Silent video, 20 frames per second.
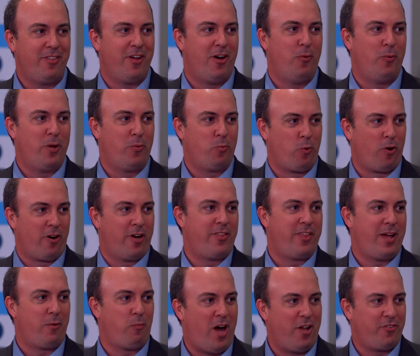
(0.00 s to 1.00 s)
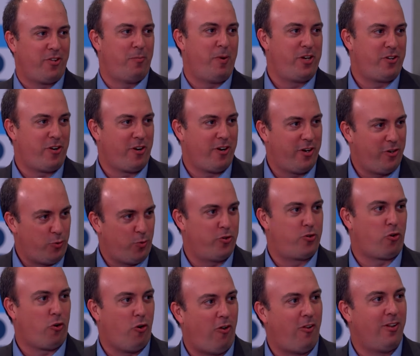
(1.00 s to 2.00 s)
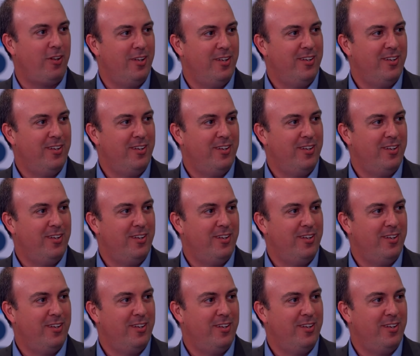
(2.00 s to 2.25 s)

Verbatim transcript: though we'd worry that Watson might turn into a troll.